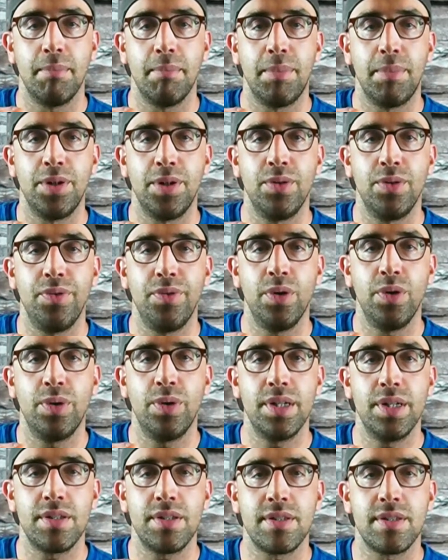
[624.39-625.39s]
but you'll
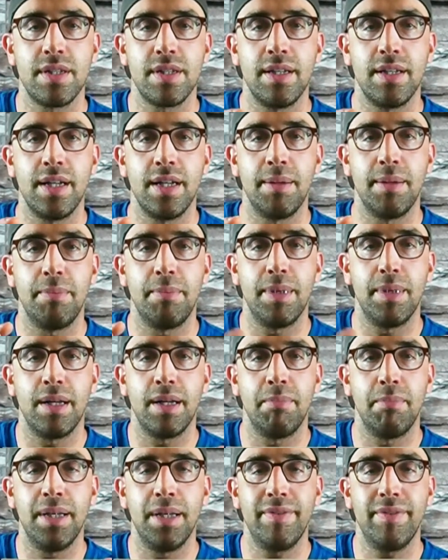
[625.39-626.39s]
notice
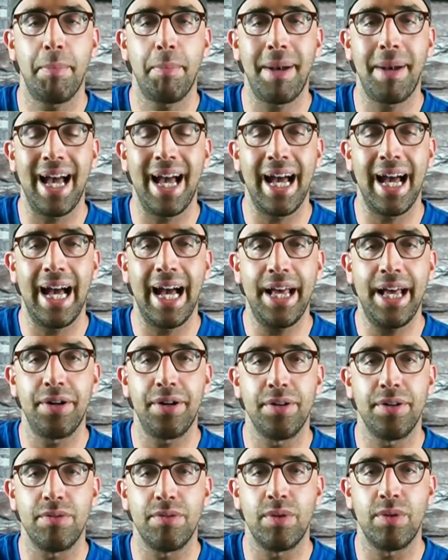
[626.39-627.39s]
a bit of a
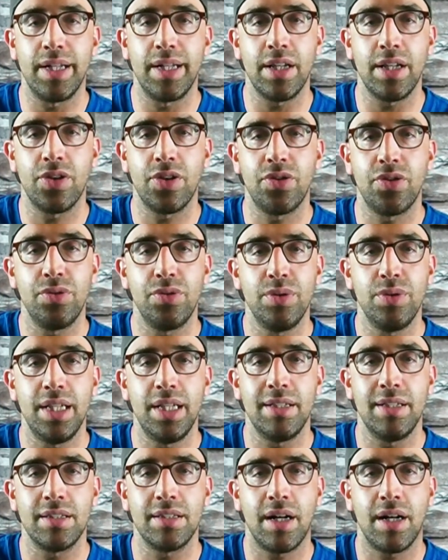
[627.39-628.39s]
pattern running through the
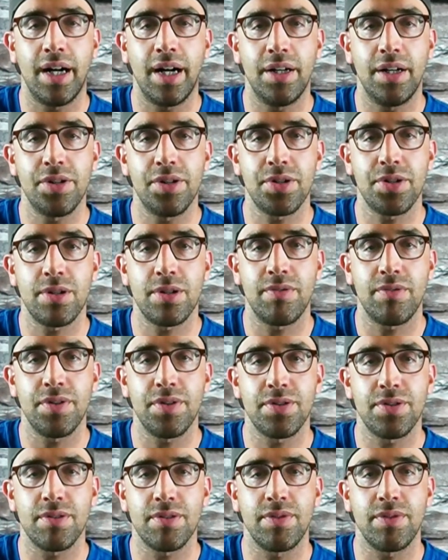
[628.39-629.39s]
entire
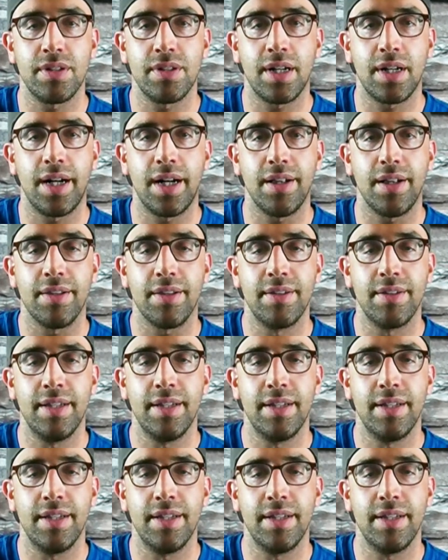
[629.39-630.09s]
surface of the tile.